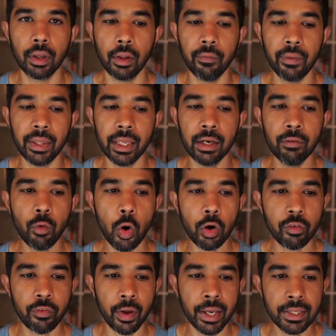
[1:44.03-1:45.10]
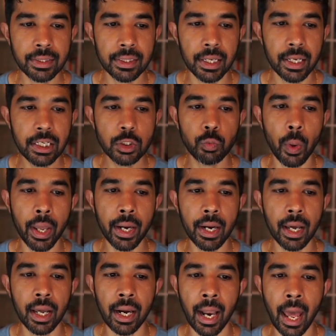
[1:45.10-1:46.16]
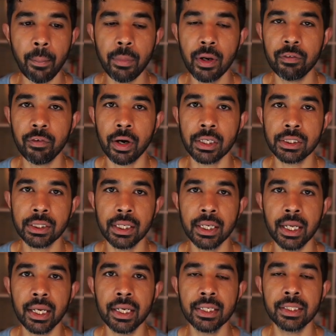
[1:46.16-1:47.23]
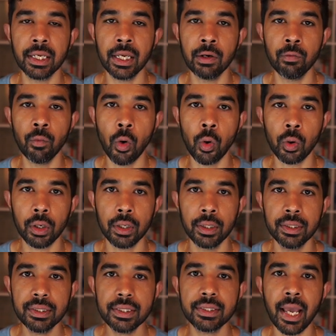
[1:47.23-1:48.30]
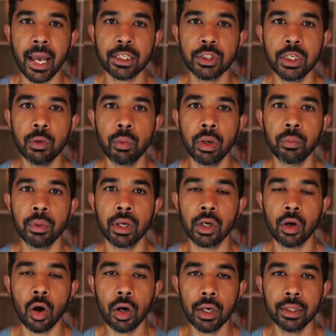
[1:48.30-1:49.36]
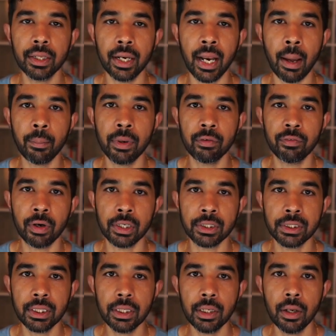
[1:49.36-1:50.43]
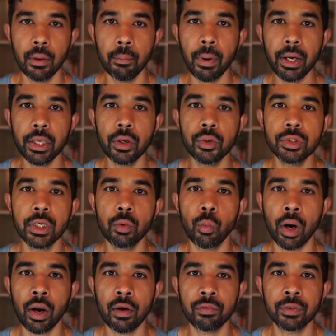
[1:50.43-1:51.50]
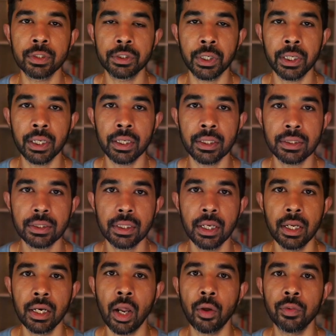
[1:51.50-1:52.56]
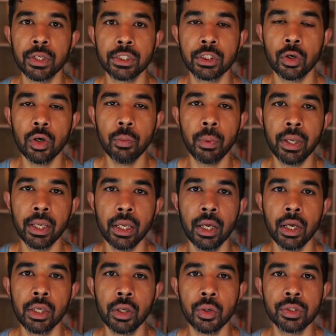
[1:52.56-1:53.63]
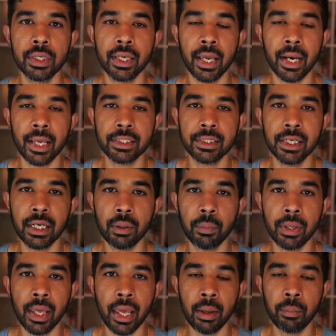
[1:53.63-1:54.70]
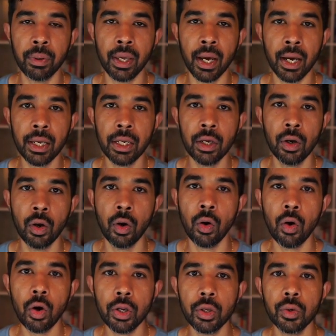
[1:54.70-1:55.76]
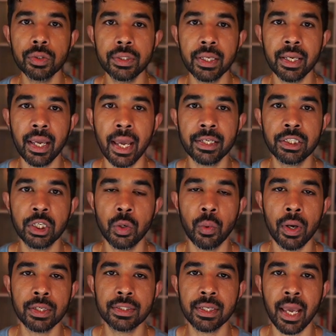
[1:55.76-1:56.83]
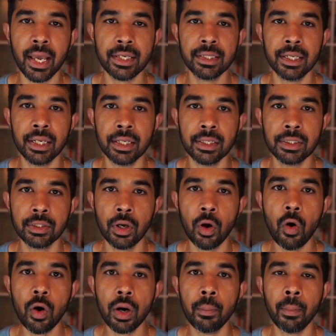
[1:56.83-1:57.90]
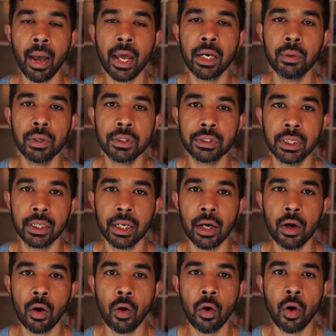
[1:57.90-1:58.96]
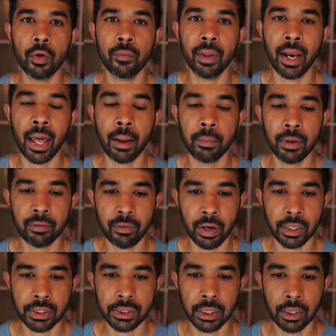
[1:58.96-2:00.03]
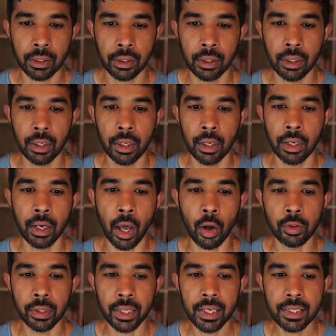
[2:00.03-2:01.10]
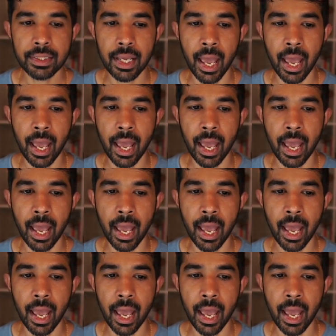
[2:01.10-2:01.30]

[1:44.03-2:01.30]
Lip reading: The invoke phase is when a Lambda function is invoked. This is actually when we are calling the Lambda function by using one of the triggers. Now this could be using an HTTP API or using SQS, SNS, or a manual trigger on the Lambda function. Now these